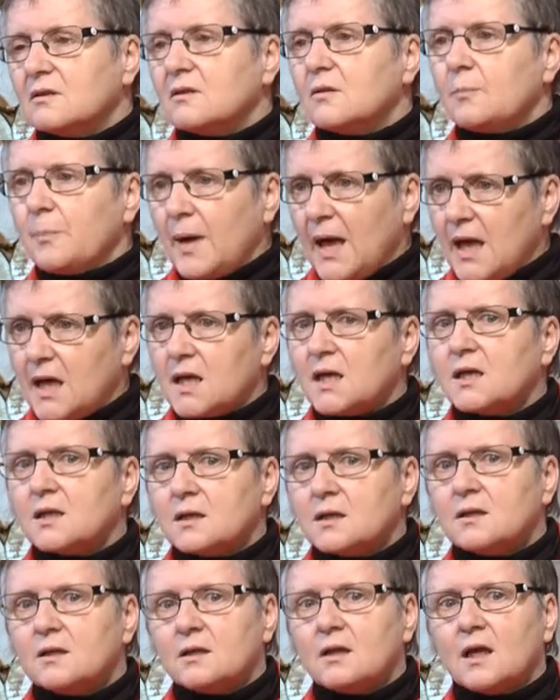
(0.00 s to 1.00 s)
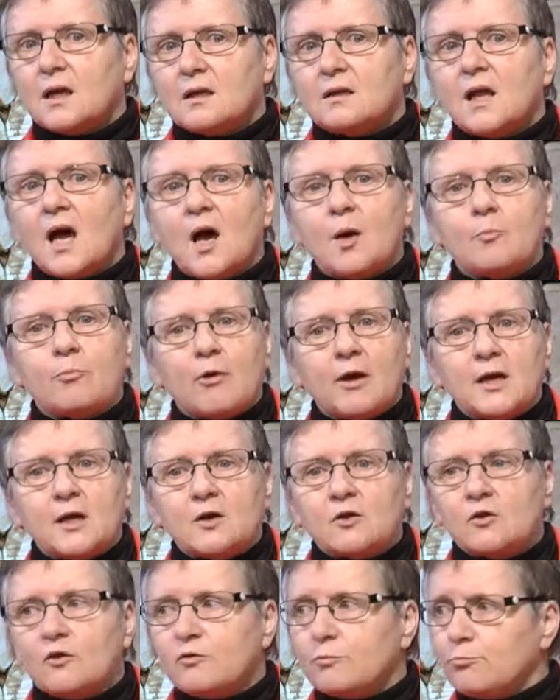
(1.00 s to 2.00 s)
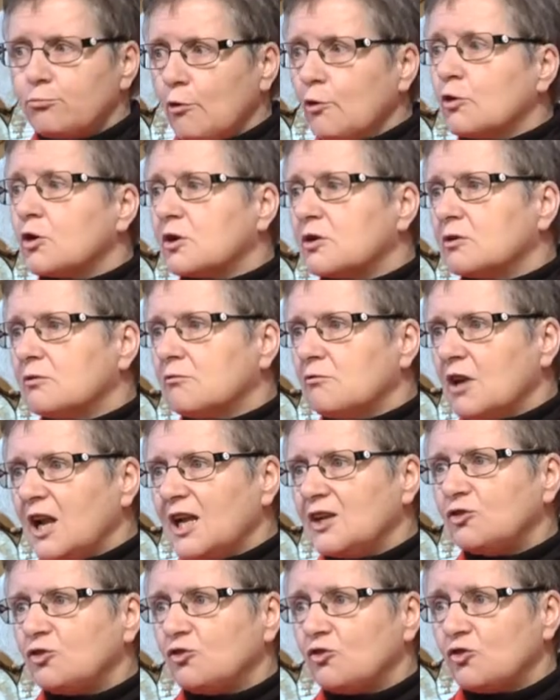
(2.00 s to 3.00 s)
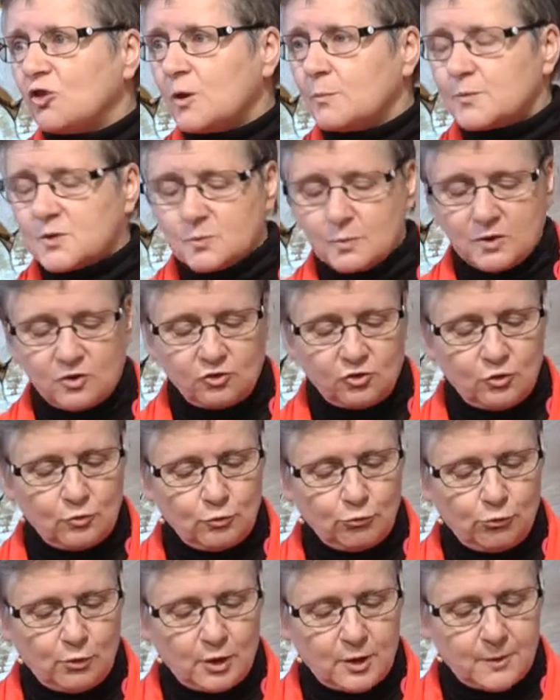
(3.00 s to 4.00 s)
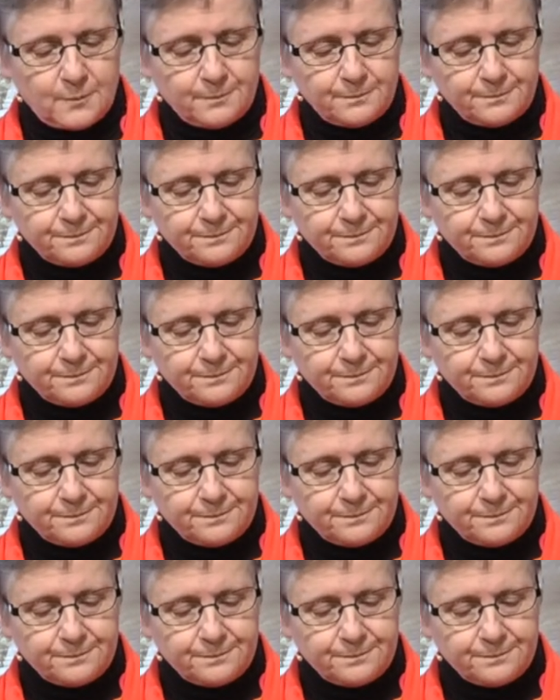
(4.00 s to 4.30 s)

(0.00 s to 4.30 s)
the pain and heartbreak of broken relationships with children.